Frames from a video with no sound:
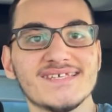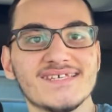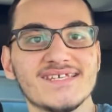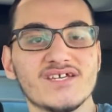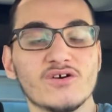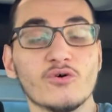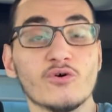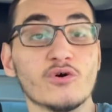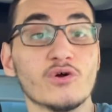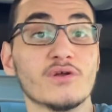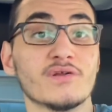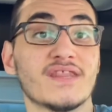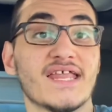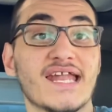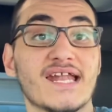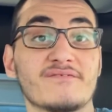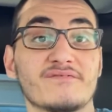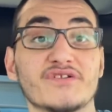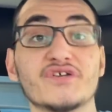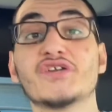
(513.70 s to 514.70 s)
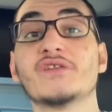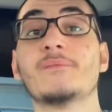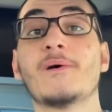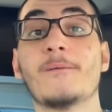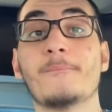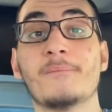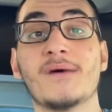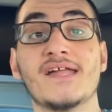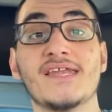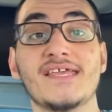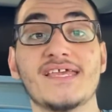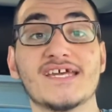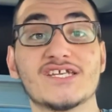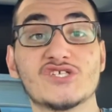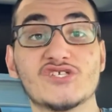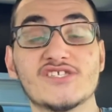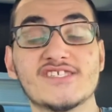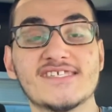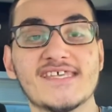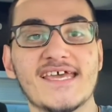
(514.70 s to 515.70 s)
or that I've learned about money, I
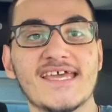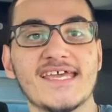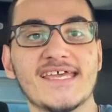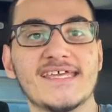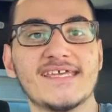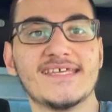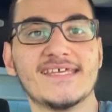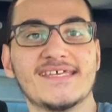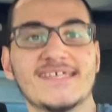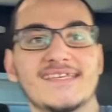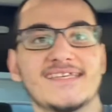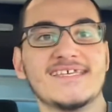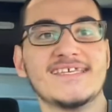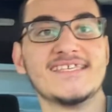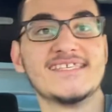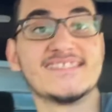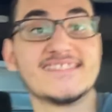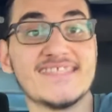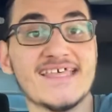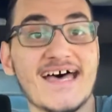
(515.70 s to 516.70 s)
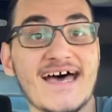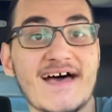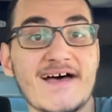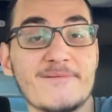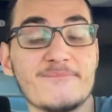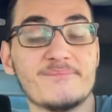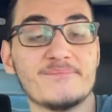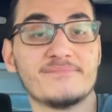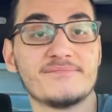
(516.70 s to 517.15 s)
should say, is that